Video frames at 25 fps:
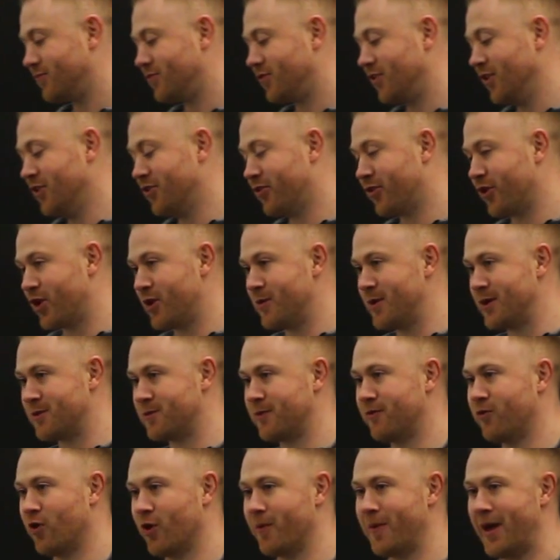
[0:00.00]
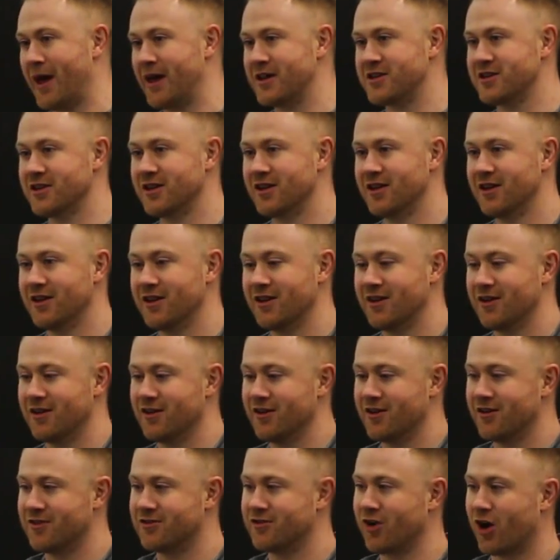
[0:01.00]
30 minutes before bed,
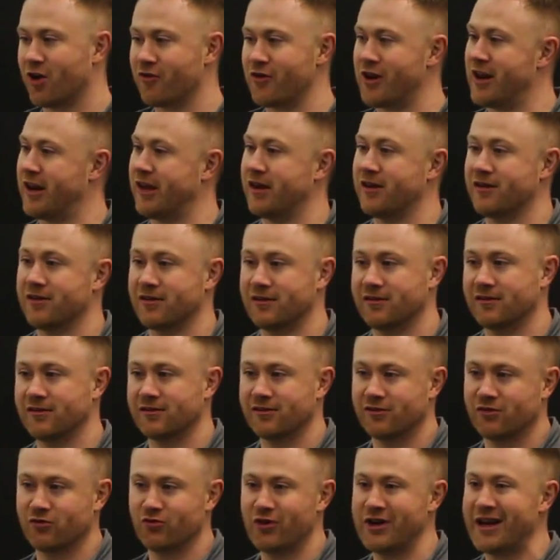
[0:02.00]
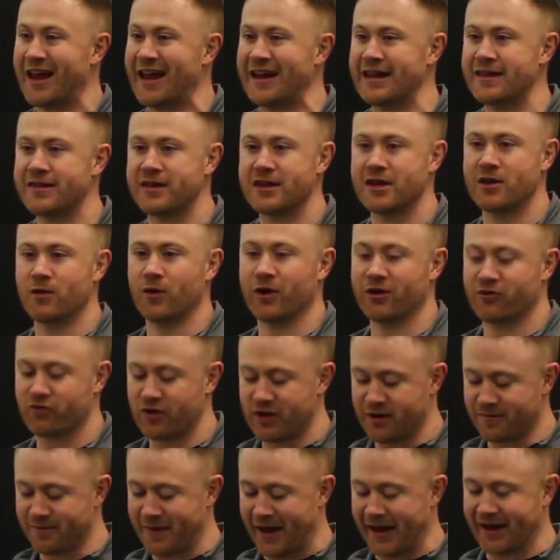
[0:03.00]
start reading. Read anything you want.
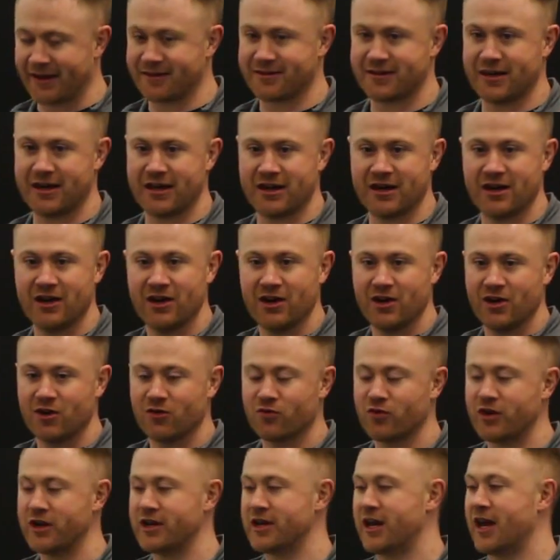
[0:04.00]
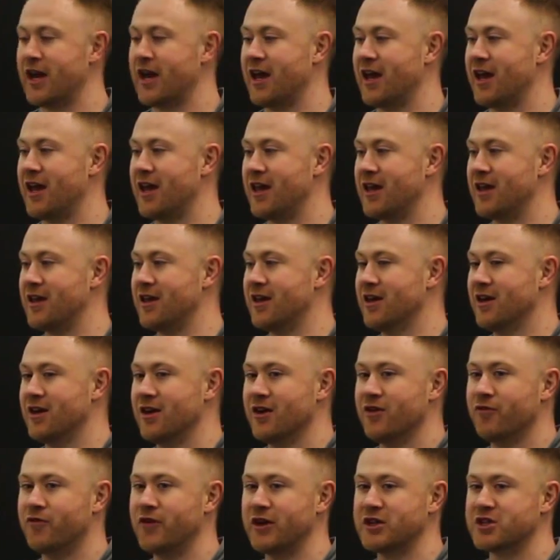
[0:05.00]
Read a magazine, read a
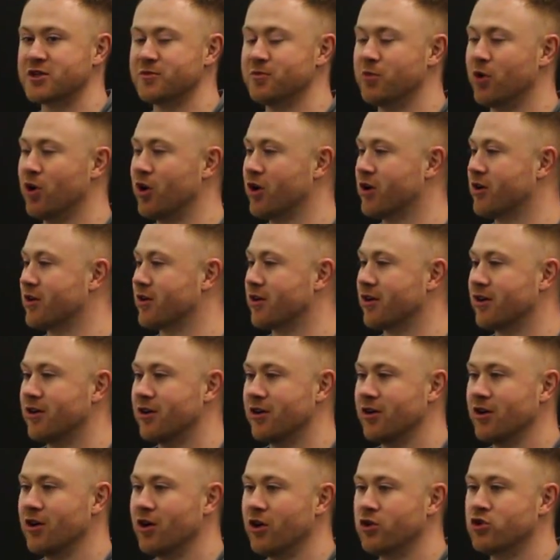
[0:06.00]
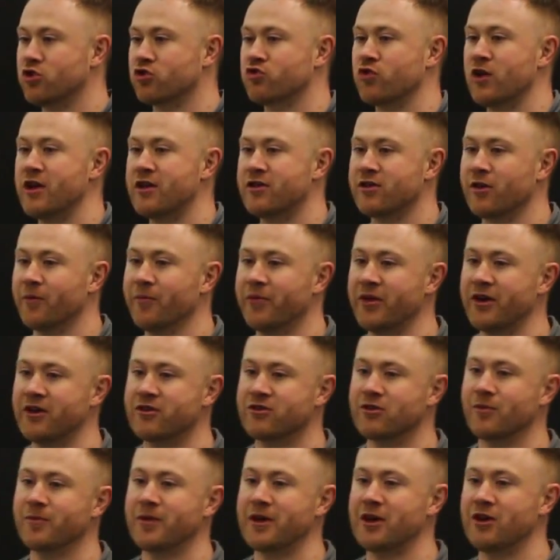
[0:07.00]
fiction book. Just read
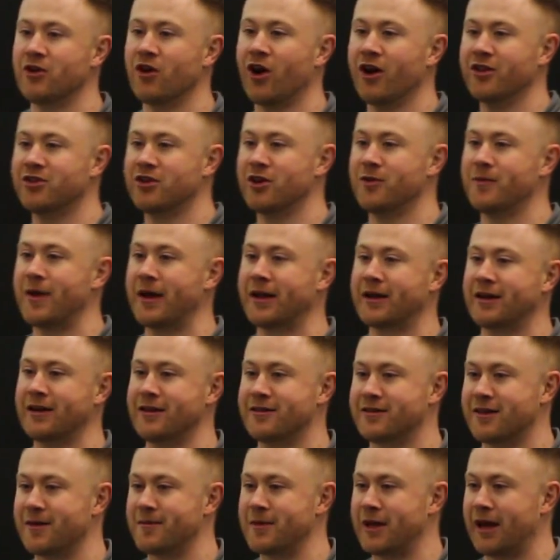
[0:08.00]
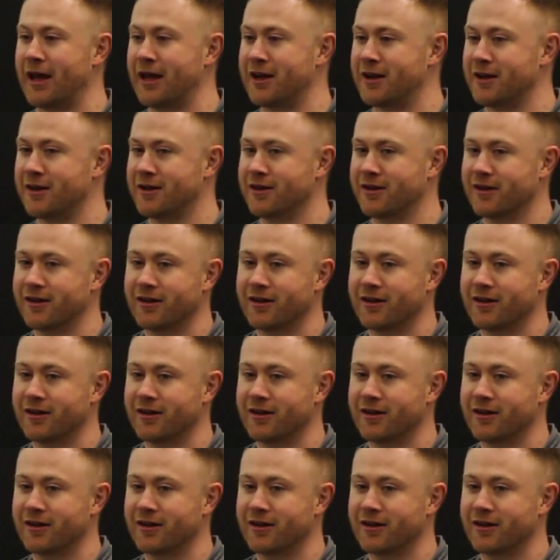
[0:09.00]
something not too mentally stimulating,